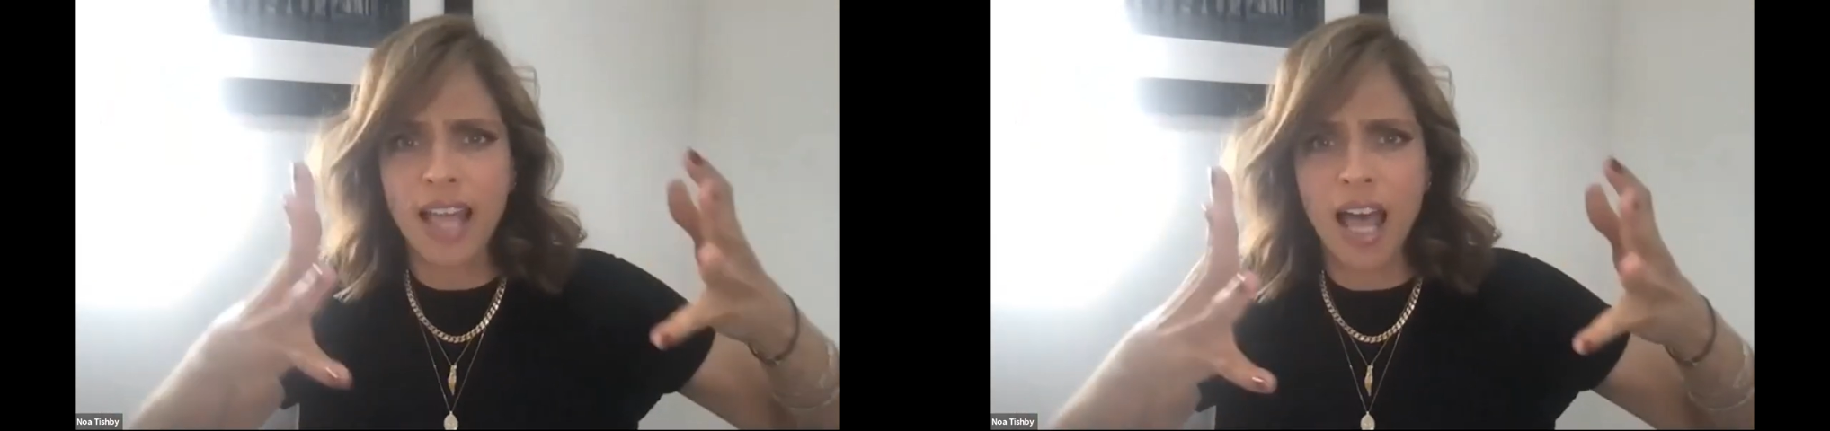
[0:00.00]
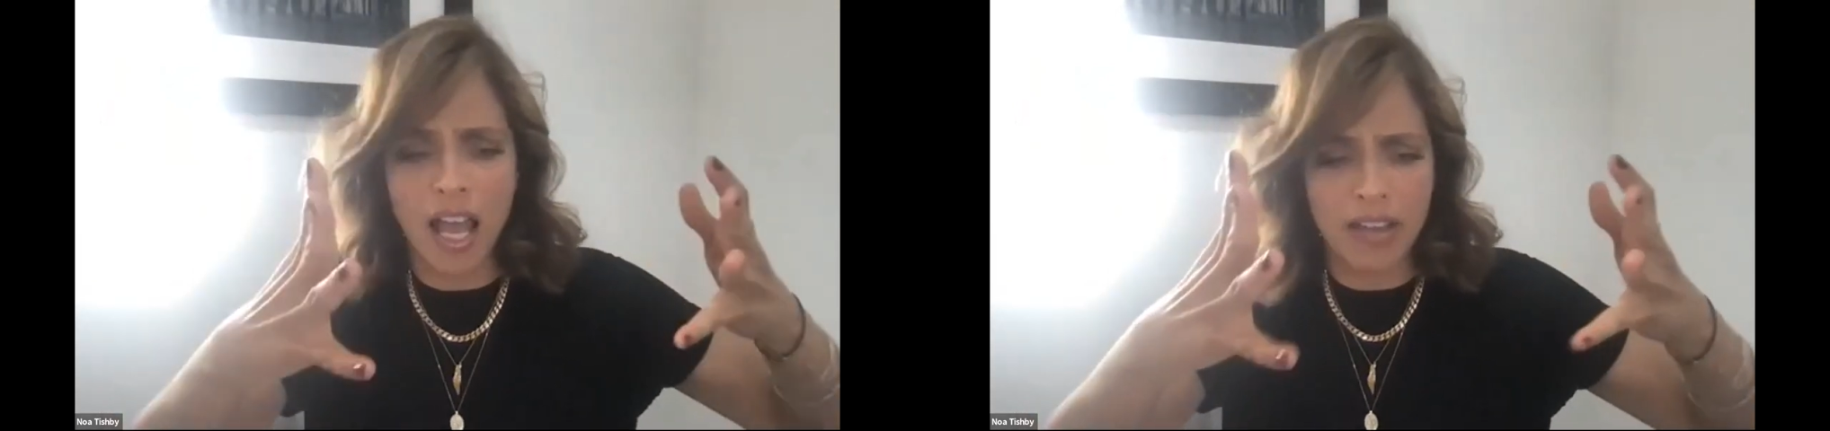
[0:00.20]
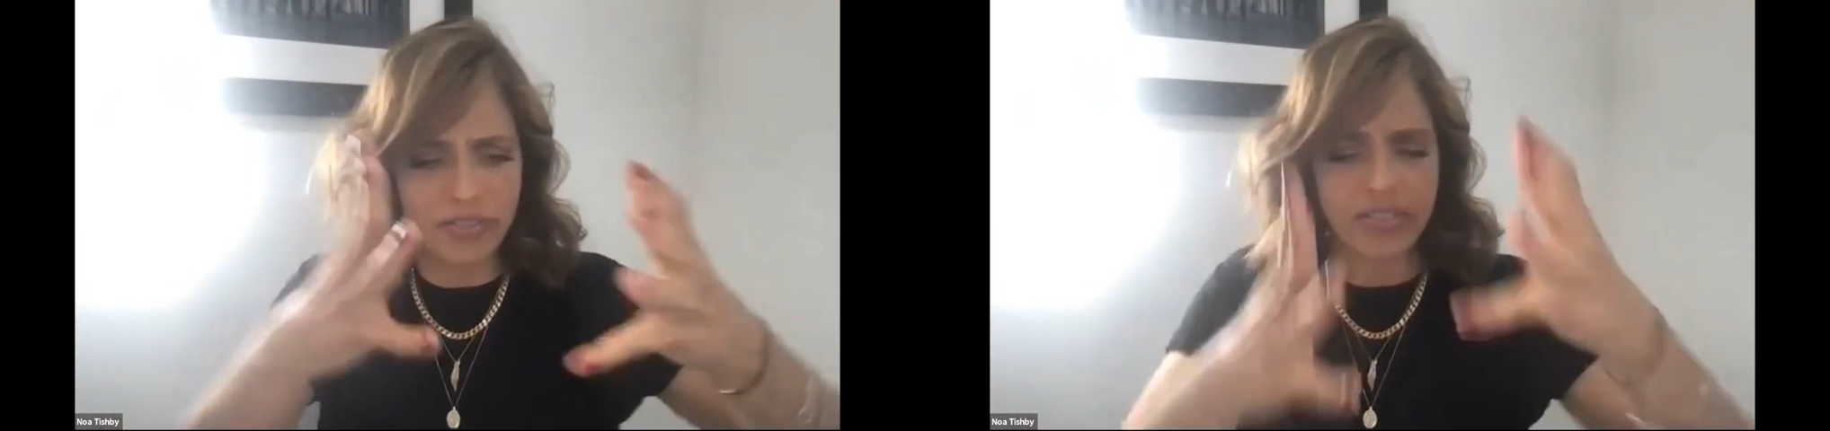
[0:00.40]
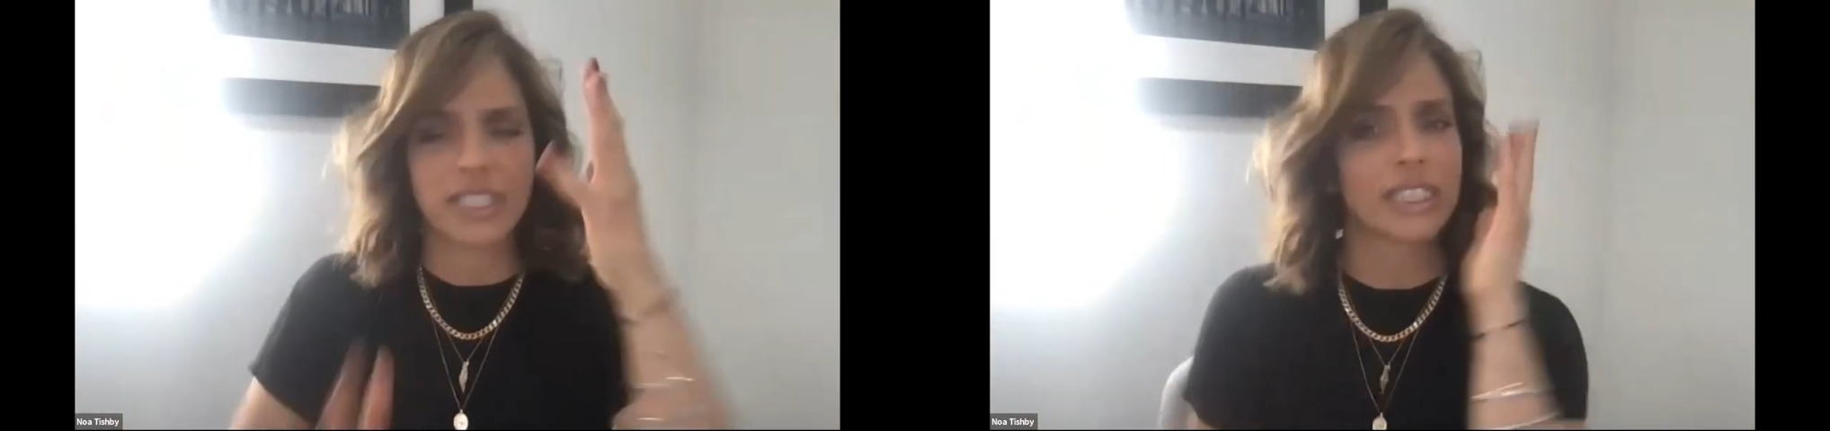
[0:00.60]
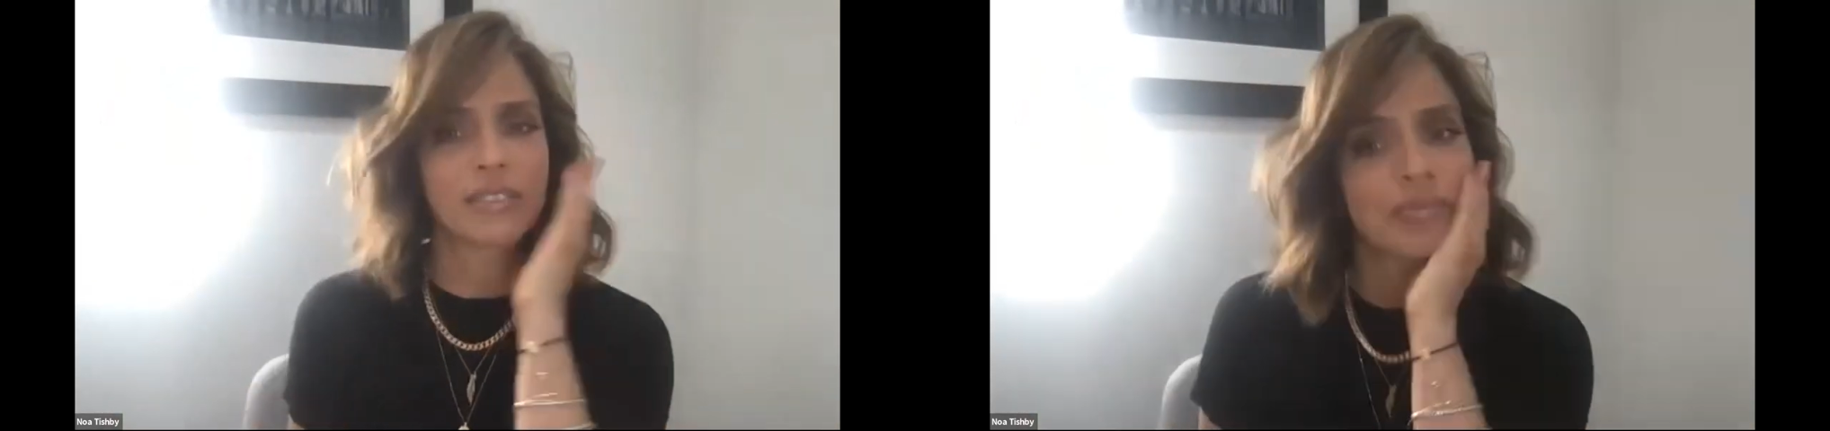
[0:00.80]
Live.
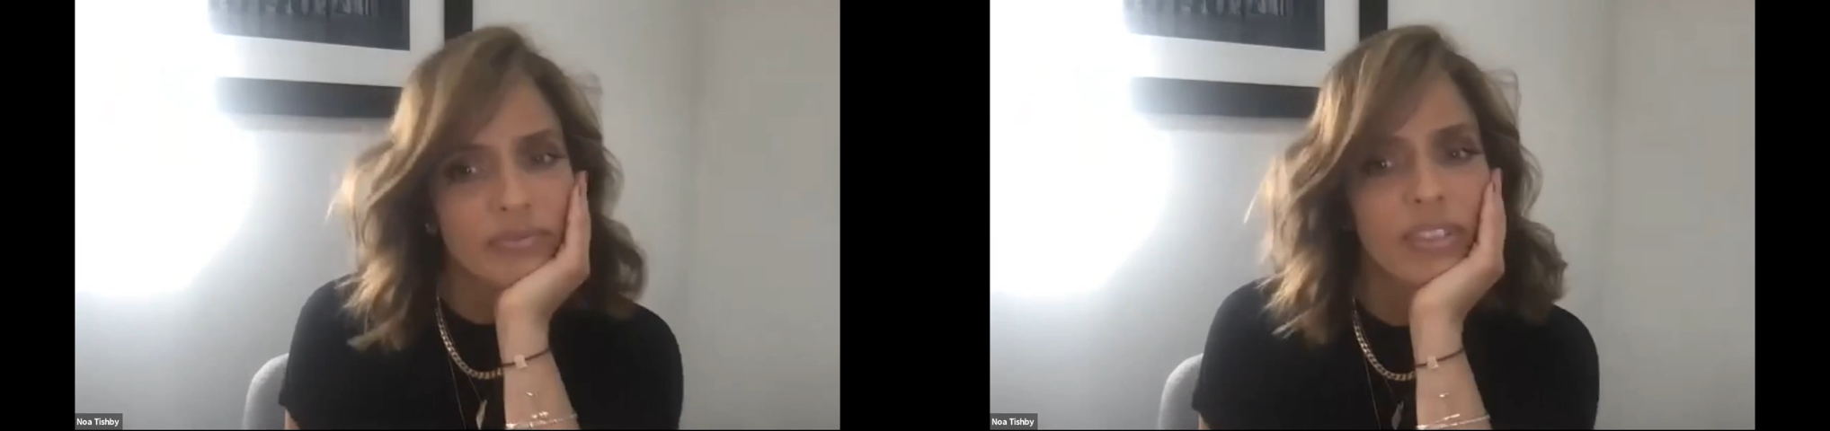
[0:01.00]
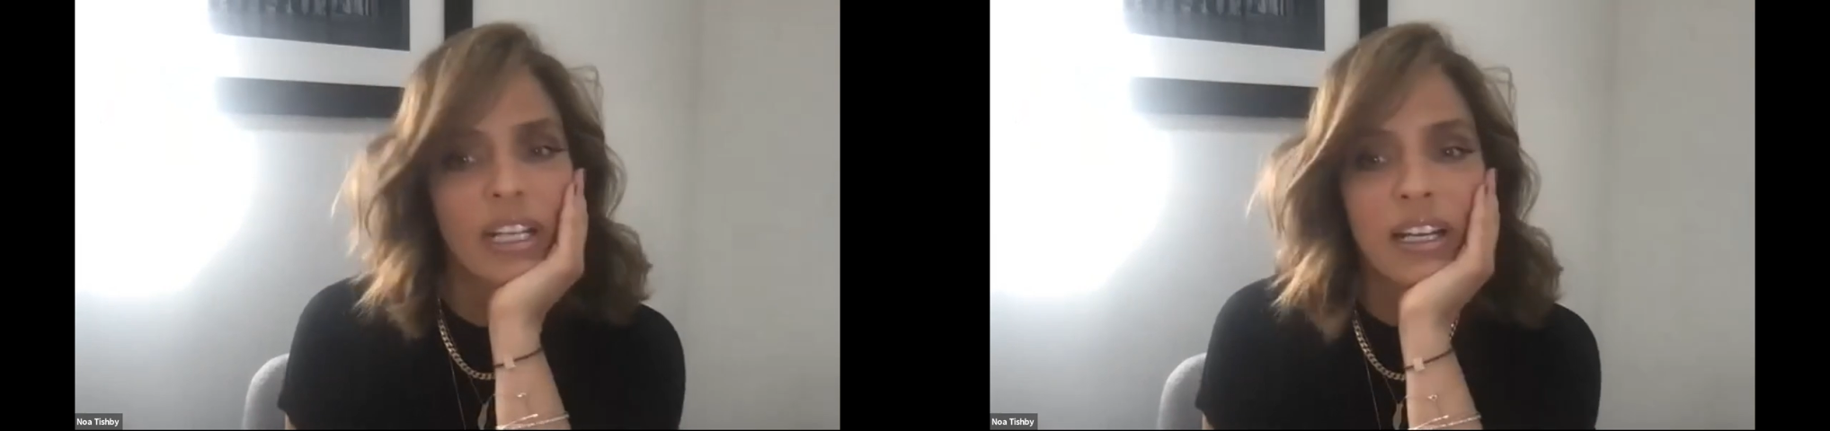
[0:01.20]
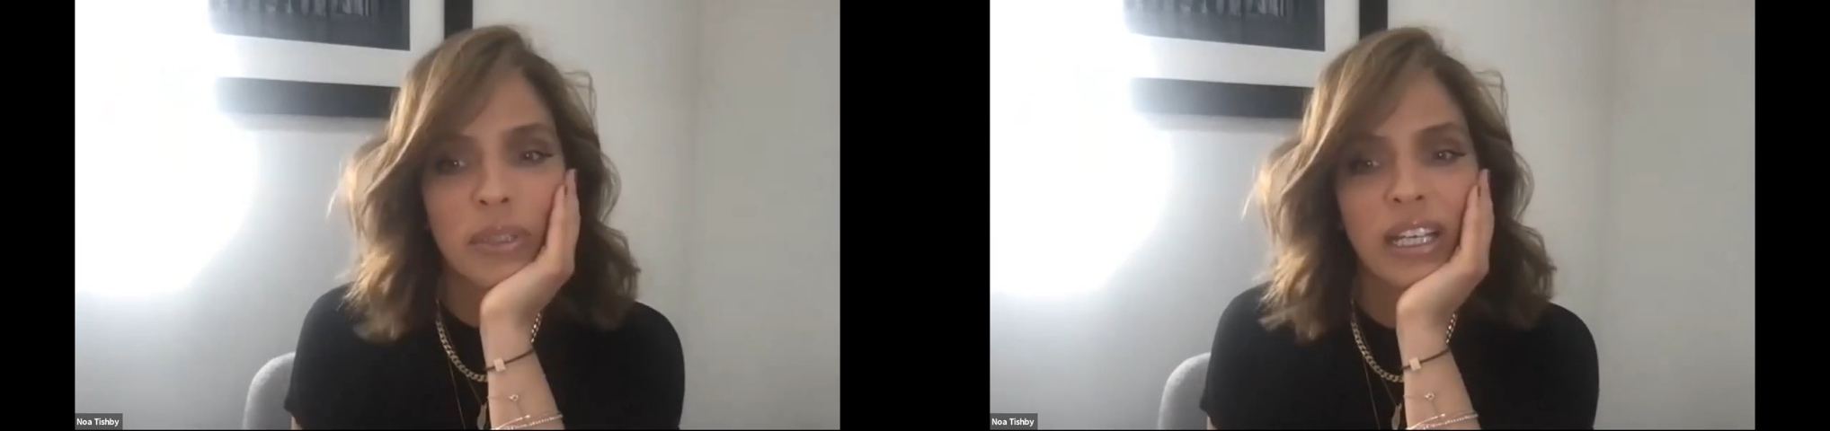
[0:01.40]
Yeah,